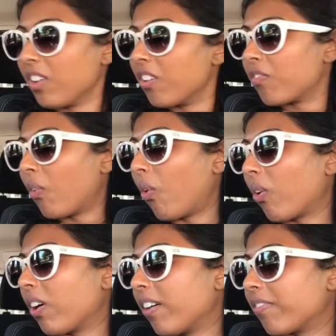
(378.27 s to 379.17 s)

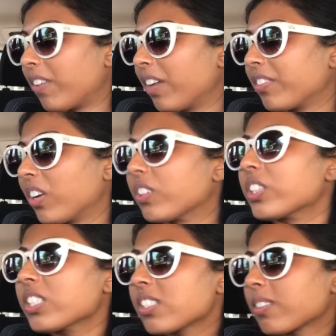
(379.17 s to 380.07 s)
for
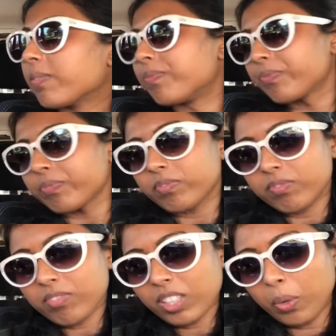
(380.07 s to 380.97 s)
$5.
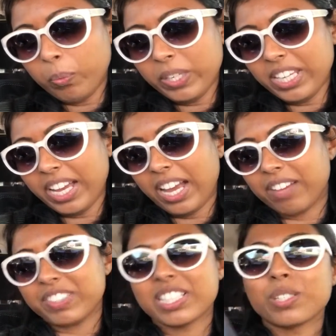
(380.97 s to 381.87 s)
We have,
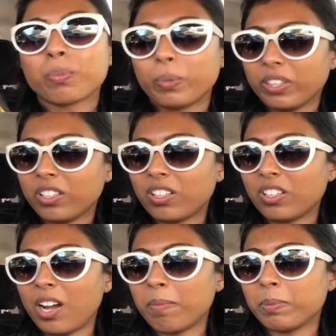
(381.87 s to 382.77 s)
it says with
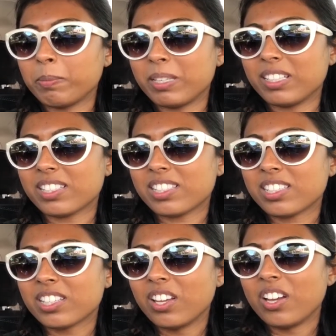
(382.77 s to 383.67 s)

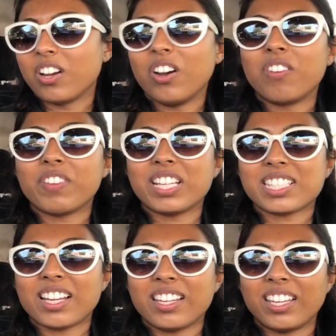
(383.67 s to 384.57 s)
compliments of
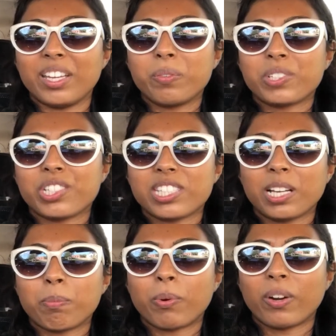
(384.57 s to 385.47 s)
SIA, which is
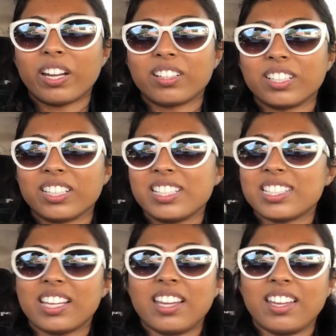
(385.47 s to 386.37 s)
Singapore Airlines,
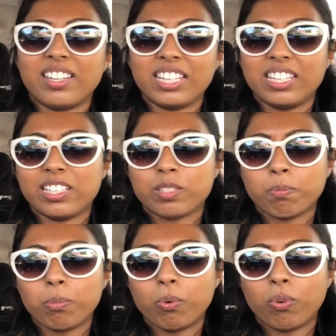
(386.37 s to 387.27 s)
and it is
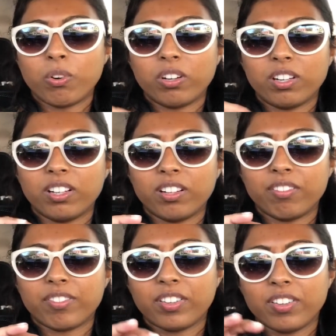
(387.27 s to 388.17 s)
more
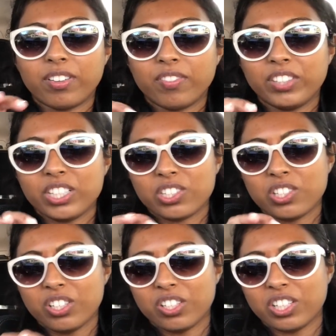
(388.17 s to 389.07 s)
of the
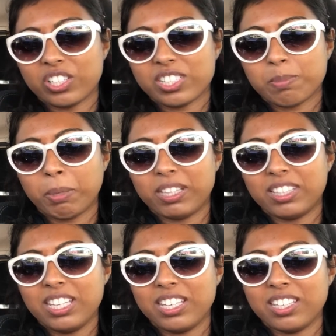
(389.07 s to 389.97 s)
stirrers, but
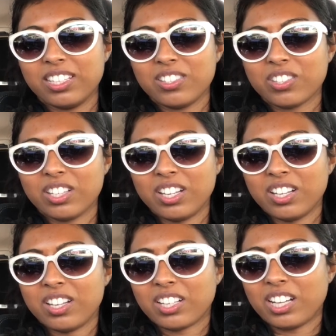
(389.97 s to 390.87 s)
these
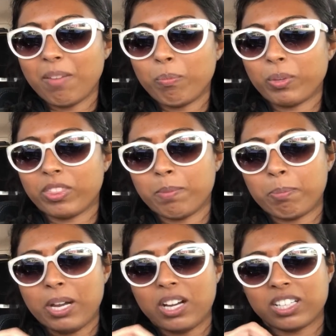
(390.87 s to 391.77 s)
come with the
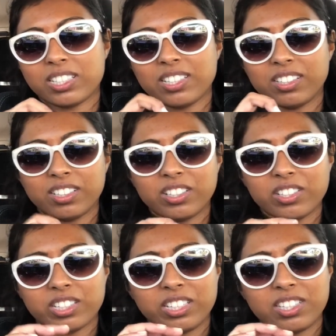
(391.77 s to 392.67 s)
box, and
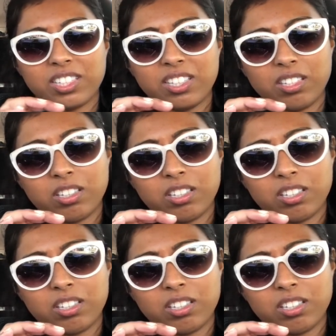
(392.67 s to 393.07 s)
there's, let's see,